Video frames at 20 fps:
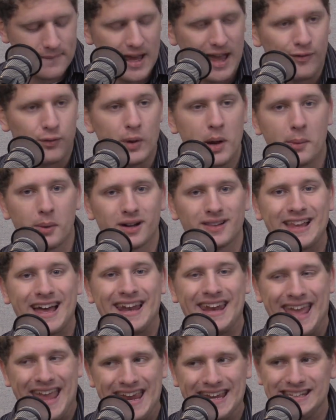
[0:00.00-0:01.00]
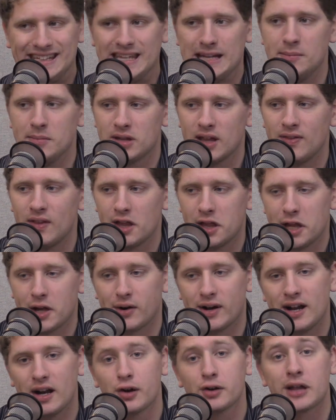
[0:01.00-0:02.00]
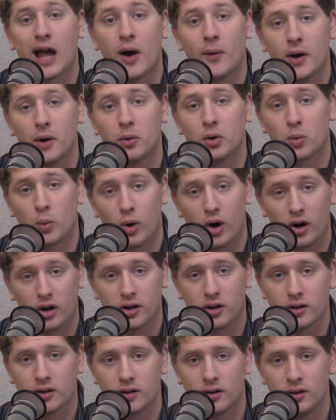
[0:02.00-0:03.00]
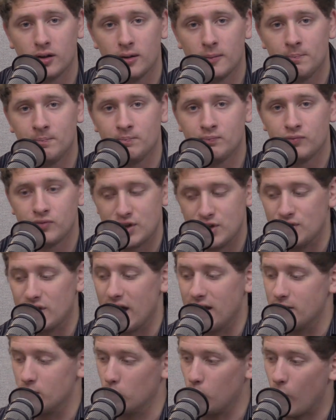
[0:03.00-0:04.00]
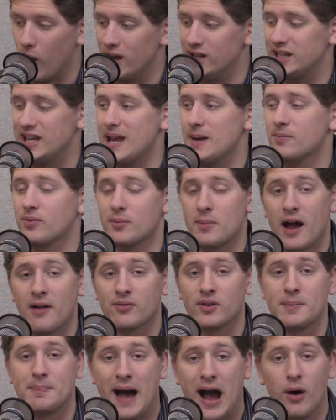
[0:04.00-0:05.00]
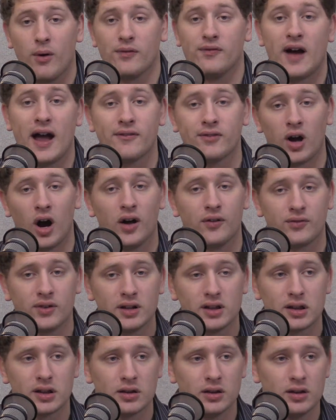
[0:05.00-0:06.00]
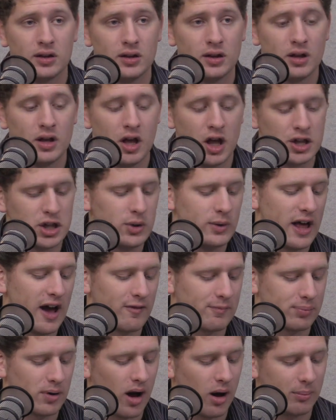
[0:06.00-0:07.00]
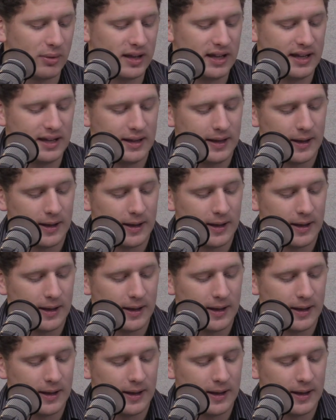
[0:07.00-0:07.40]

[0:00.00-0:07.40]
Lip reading: If we were to let eight teams in this year, here's how it would work. You'd let one team from every Power 5 conference. So you'd have probably...